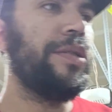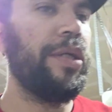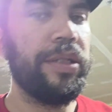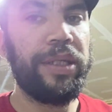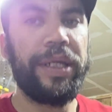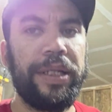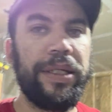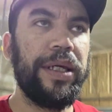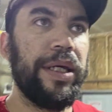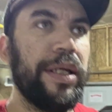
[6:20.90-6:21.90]
as long as I
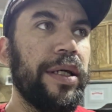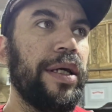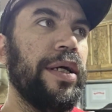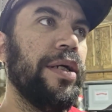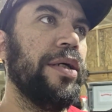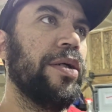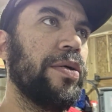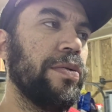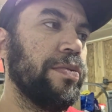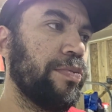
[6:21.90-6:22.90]
can get
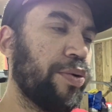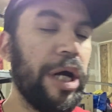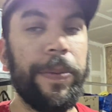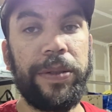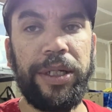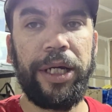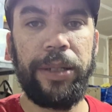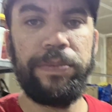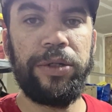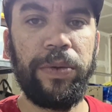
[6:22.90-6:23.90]
proper
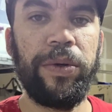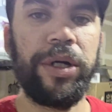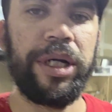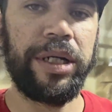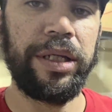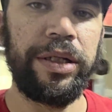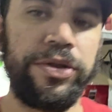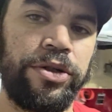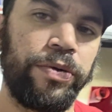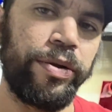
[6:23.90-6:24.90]
time to work on
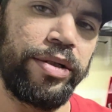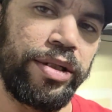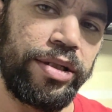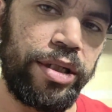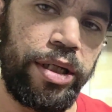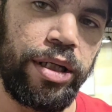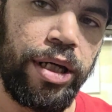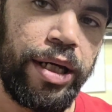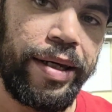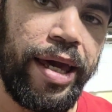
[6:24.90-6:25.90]
it, there's no reason this
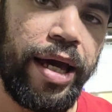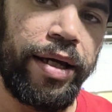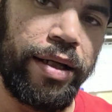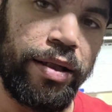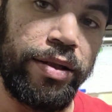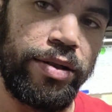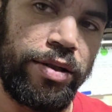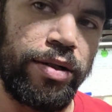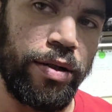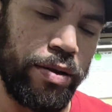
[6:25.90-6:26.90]
thing can't at
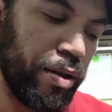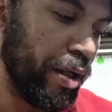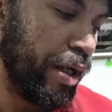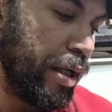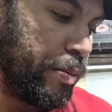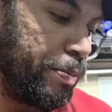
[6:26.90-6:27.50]
least start